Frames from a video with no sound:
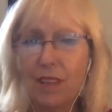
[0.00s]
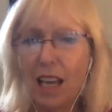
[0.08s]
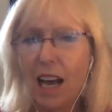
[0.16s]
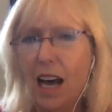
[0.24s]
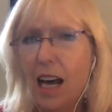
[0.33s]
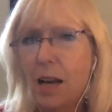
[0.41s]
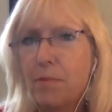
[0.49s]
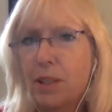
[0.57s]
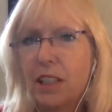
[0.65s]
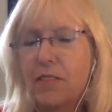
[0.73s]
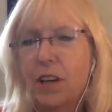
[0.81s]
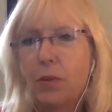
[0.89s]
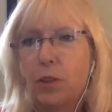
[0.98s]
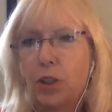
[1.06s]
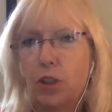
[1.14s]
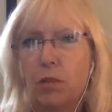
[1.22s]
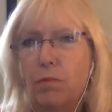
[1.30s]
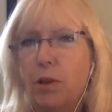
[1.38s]
I believe that we
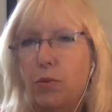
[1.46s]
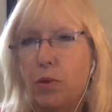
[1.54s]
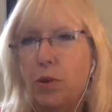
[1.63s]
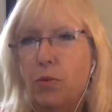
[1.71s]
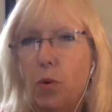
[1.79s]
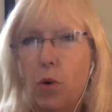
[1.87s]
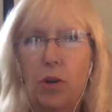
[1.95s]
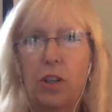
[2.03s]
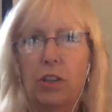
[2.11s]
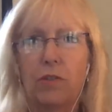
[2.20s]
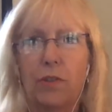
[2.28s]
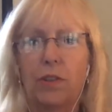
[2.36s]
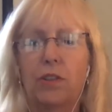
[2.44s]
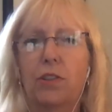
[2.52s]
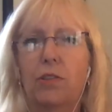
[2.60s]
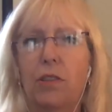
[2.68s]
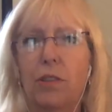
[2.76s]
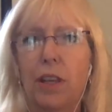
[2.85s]
should be rewarded for
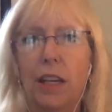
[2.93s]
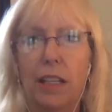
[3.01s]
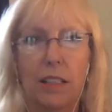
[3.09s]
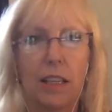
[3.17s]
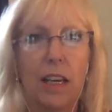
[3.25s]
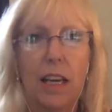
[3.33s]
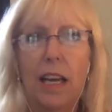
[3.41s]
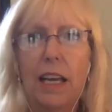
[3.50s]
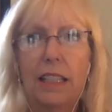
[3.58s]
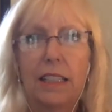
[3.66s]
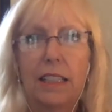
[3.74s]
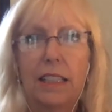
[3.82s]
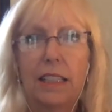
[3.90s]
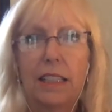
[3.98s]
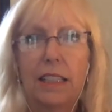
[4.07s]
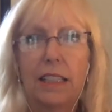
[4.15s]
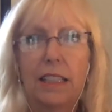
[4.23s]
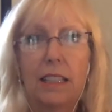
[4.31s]
certain things. And
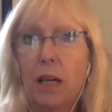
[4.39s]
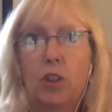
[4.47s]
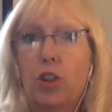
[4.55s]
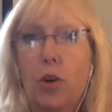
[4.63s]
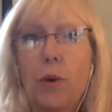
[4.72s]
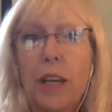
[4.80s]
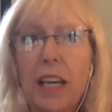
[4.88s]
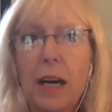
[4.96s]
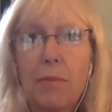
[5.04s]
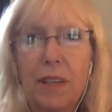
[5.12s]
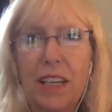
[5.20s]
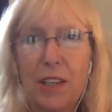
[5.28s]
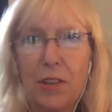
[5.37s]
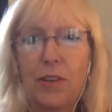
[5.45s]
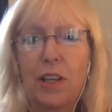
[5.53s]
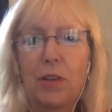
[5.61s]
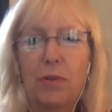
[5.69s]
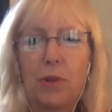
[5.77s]
sometimes just showing up can
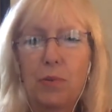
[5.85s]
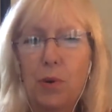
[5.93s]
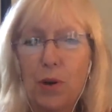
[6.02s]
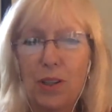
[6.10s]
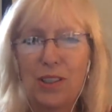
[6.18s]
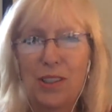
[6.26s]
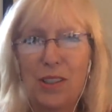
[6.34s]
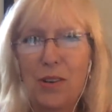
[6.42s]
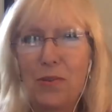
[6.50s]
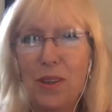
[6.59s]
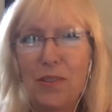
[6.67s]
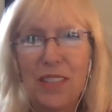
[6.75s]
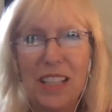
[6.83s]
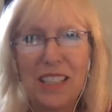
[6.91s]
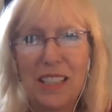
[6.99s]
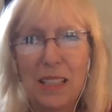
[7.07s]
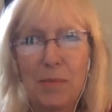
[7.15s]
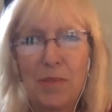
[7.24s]
create a reward. So we've done
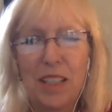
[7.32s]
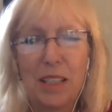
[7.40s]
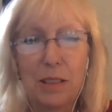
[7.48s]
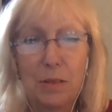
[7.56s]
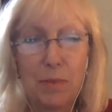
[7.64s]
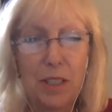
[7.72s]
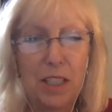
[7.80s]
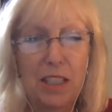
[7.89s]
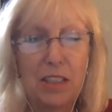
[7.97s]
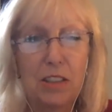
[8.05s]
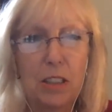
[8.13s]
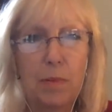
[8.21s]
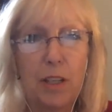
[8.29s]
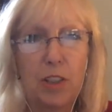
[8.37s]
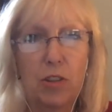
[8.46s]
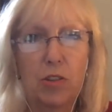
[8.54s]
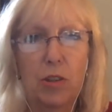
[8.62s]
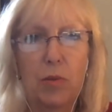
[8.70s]
something that's pretty darn
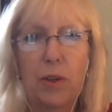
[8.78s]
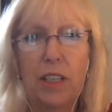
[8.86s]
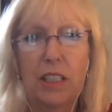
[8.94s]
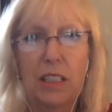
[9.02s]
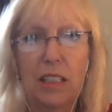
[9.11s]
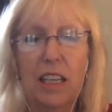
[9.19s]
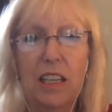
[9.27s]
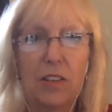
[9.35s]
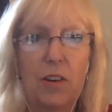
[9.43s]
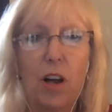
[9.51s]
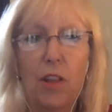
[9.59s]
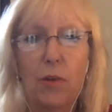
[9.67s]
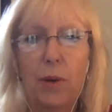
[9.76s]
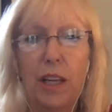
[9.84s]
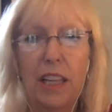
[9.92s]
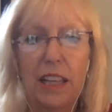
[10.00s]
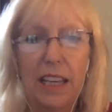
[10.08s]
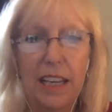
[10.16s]
special. So I want you to stay here all the way to
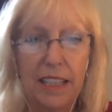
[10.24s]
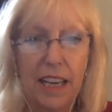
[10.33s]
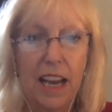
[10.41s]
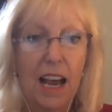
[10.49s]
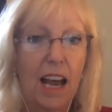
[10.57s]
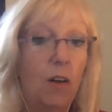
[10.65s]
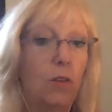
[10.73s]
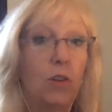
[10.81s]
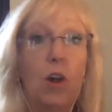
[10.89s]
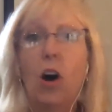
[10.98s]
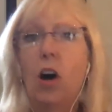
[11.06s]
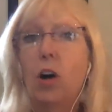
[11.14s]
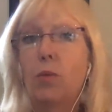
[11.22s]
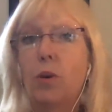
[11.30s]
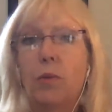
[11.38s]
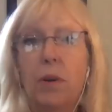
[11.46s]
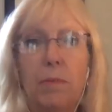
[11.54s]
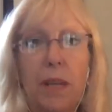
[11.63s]
the end. How long will
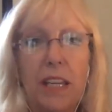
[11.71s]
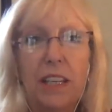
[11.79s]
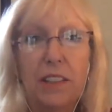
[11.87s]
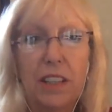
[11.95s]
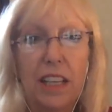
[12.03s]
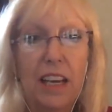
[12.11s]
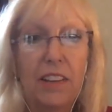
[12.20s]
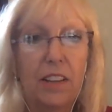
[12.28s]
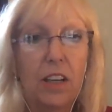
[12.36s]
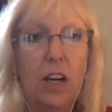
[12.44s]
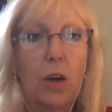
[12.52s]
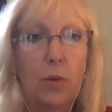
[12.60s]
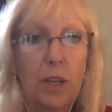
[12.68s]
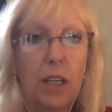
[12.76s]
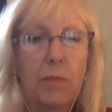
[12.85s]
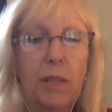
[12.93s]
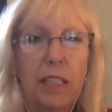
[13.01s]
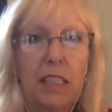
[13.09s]
we be here together? We're going to
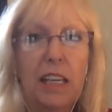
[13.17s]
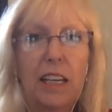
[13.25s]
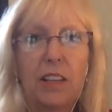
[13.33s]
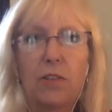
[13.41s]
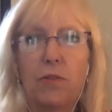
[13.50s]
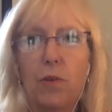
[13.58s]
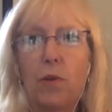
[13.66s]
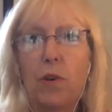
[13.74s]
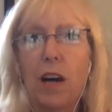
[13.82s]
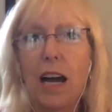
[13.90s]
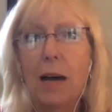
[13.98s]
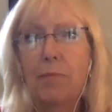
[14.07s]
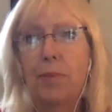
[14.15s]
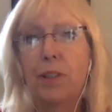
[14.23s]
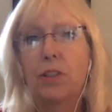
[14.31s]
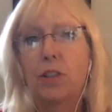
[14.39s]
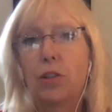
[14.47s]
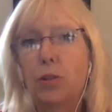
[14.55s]
be together for up
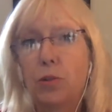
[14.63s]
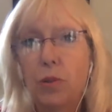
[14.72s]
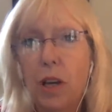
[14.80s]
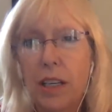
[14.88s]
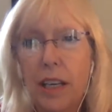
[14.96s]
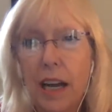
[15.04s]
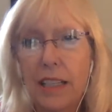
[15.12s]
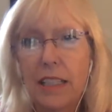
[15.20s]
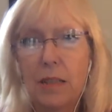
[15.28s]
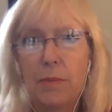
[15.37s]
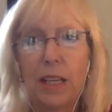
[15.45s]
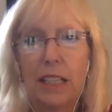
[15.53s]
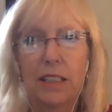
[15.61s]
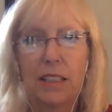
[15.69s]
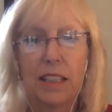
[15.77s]
to 90 minutes.